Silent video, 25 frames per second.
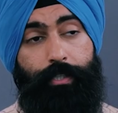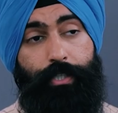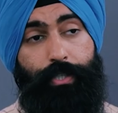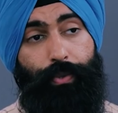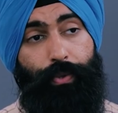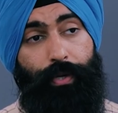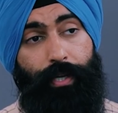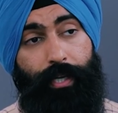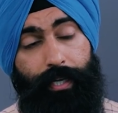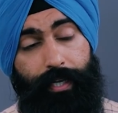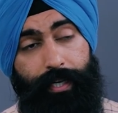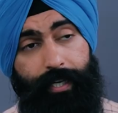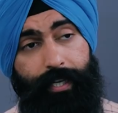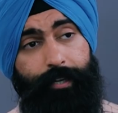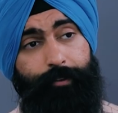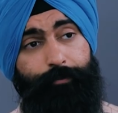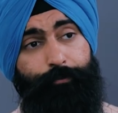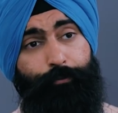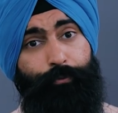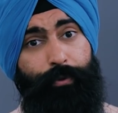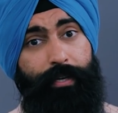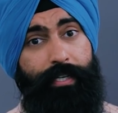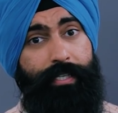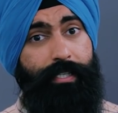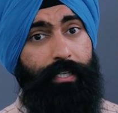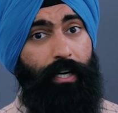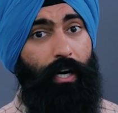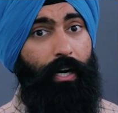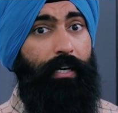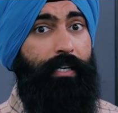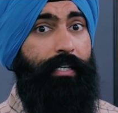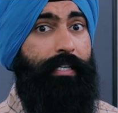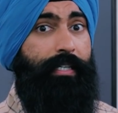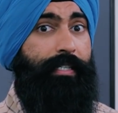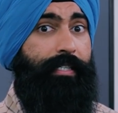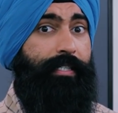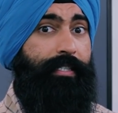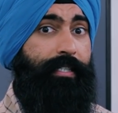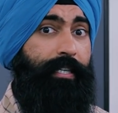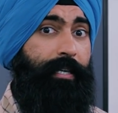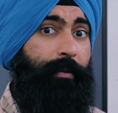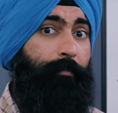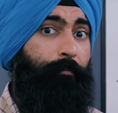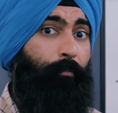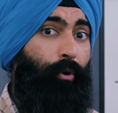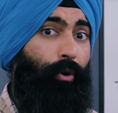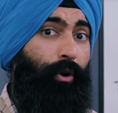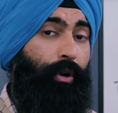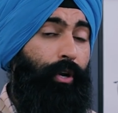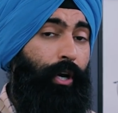So if we start to see
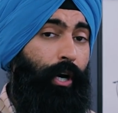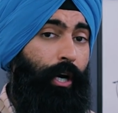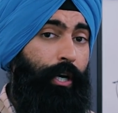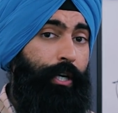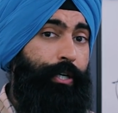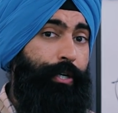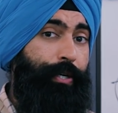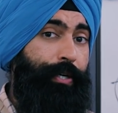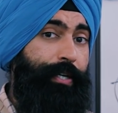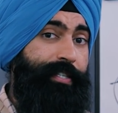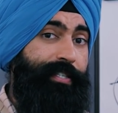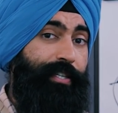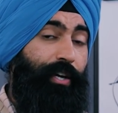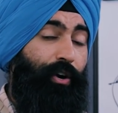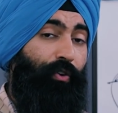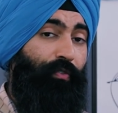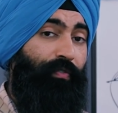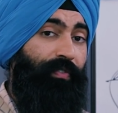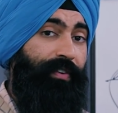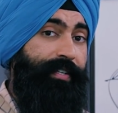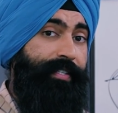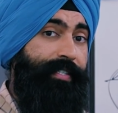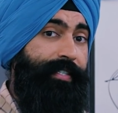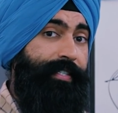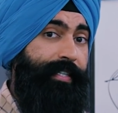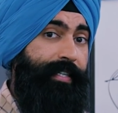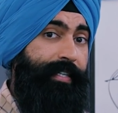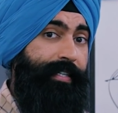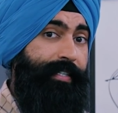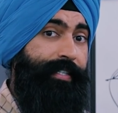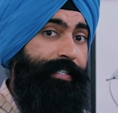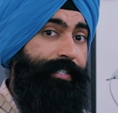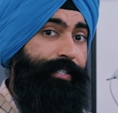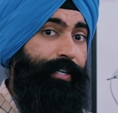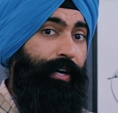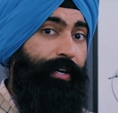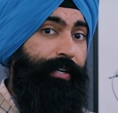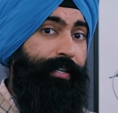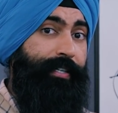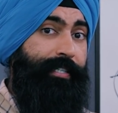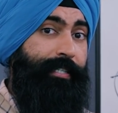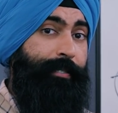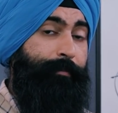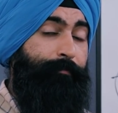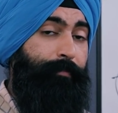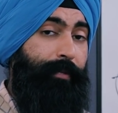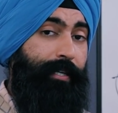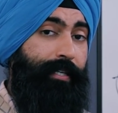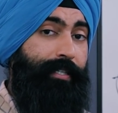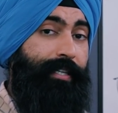more countries overseas start to
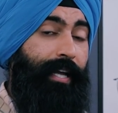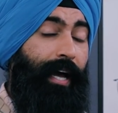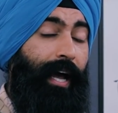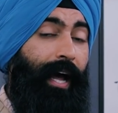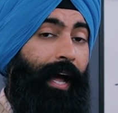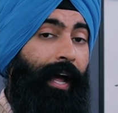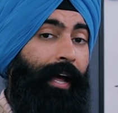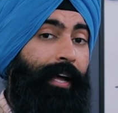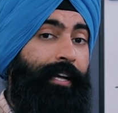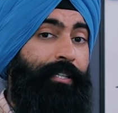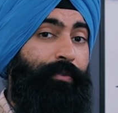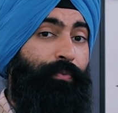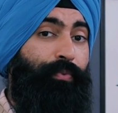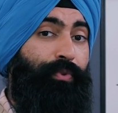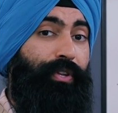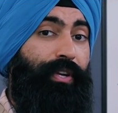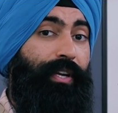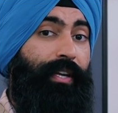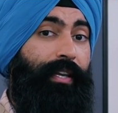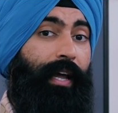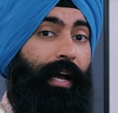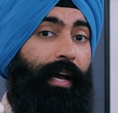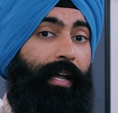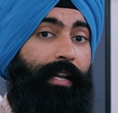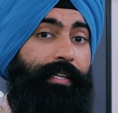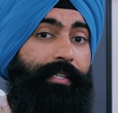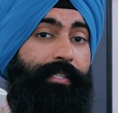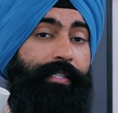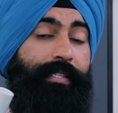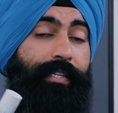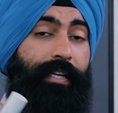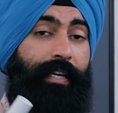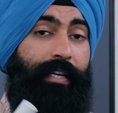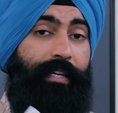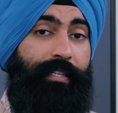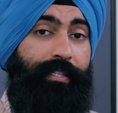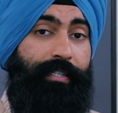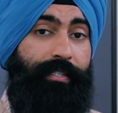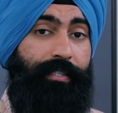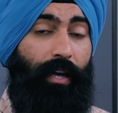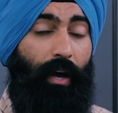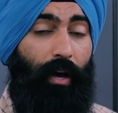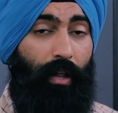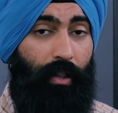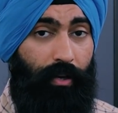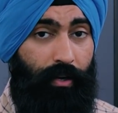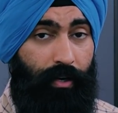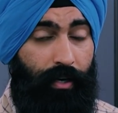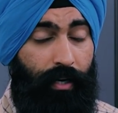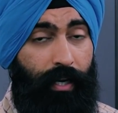split ties with the United States
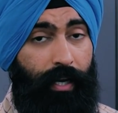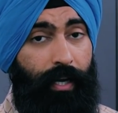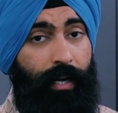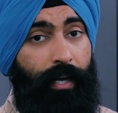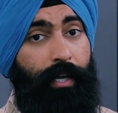dollar,